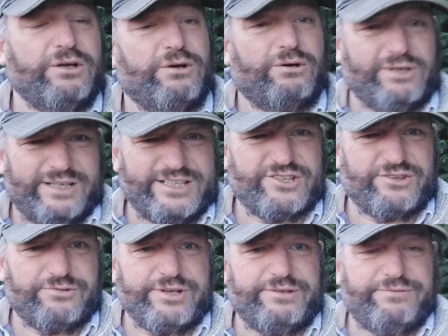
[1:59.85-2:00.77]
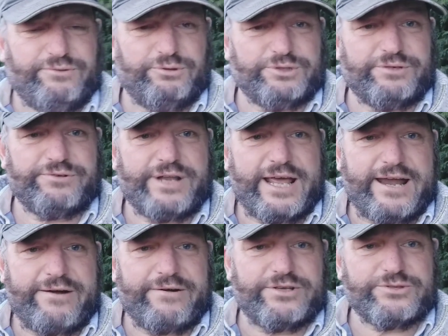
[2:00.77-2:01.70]
or at least 3-4 different
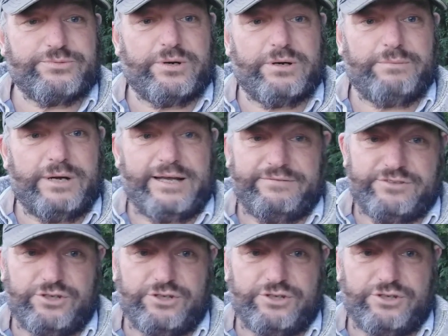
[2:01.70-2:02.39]
areas where I might have 2